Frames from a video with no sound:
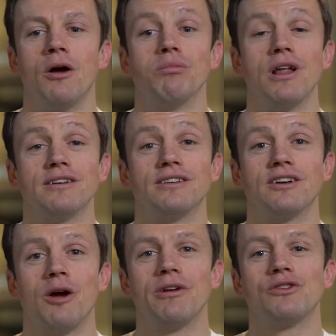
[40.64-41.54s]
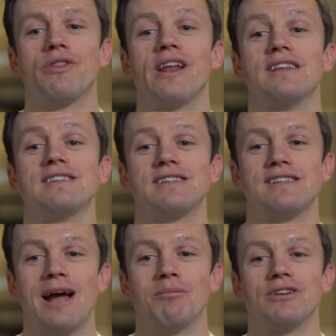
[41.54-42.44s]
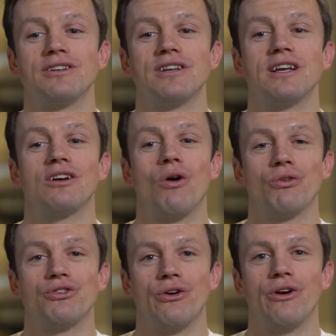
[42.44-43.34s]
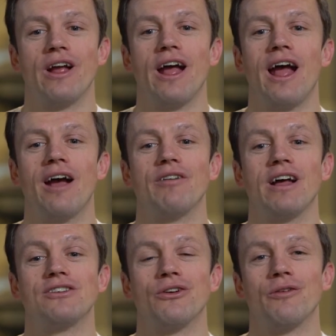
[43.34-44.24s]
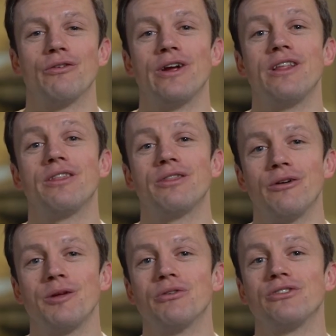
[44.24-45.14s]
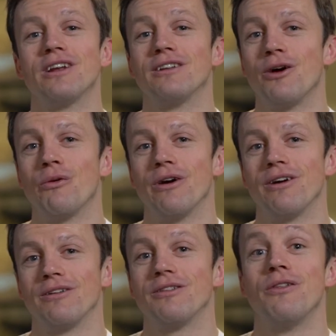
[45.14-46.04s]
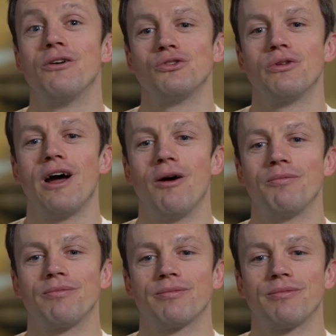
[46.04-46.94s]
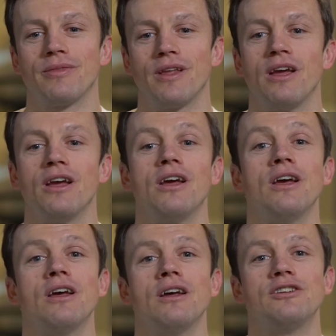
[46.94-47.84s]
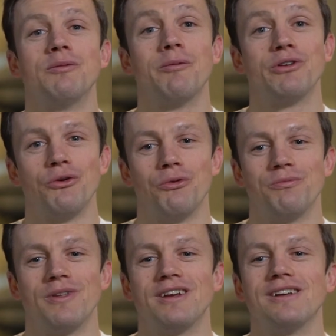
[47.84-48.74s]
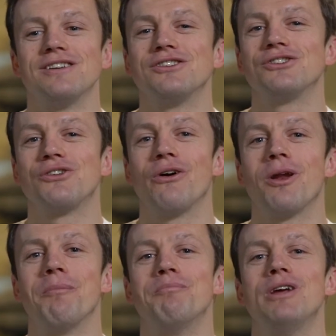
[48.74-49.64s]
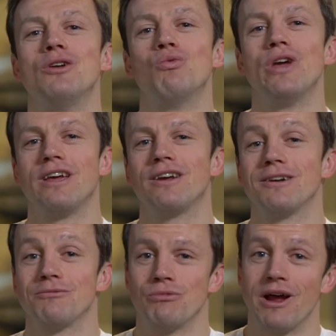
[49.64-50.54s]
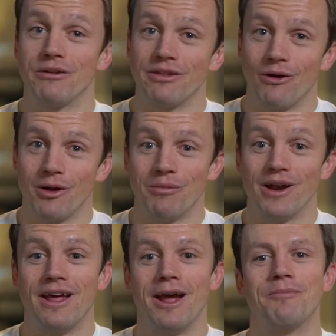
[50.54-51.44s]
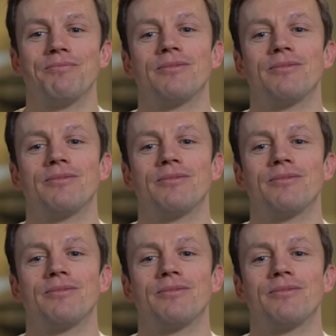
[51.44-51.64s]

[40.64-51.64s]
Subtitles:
Plus, companies with an established culture have a turnover rate 30% lower than those without. Tip number 2, start midweek rather than on Monday.